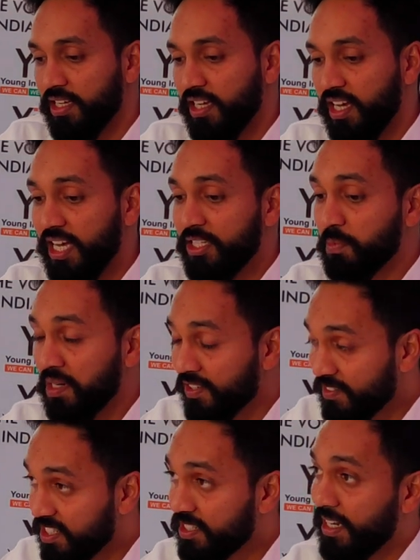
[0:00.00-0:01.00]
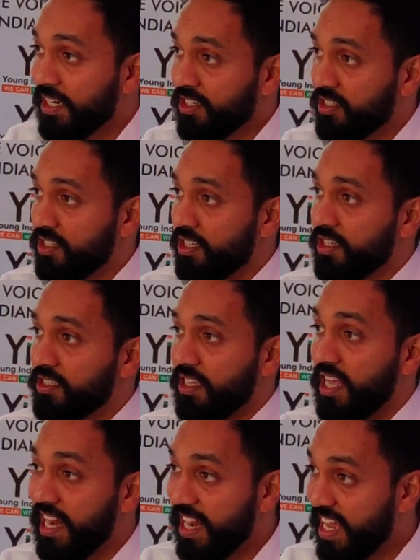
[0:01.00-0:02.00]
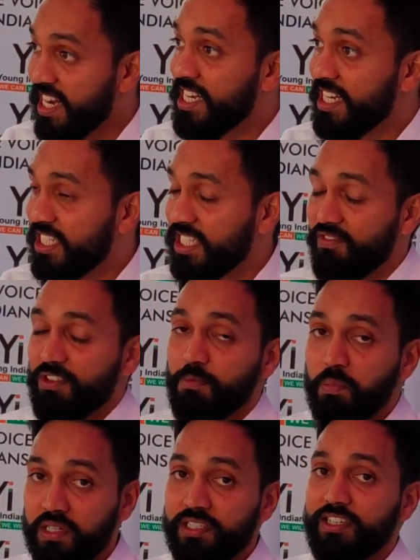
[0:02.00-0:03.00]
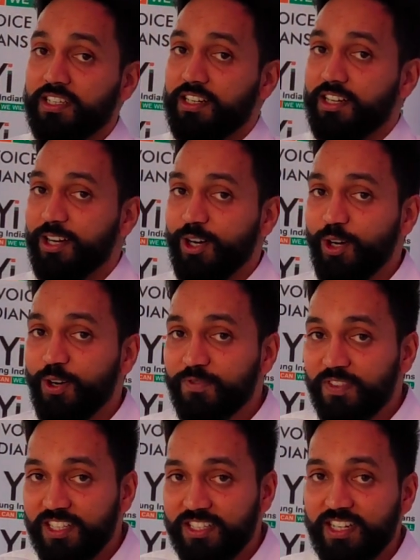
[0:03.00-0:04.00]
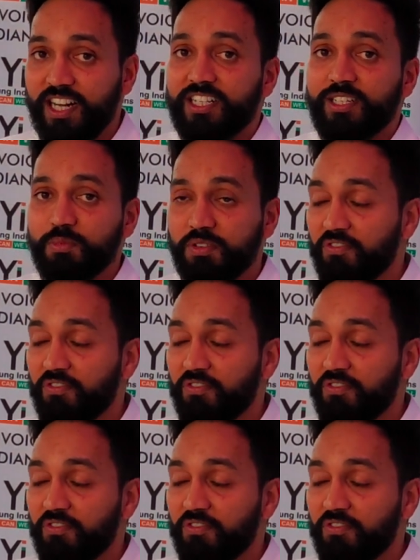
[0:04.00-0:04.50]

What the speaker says: As part of the statistics, 97% of the startups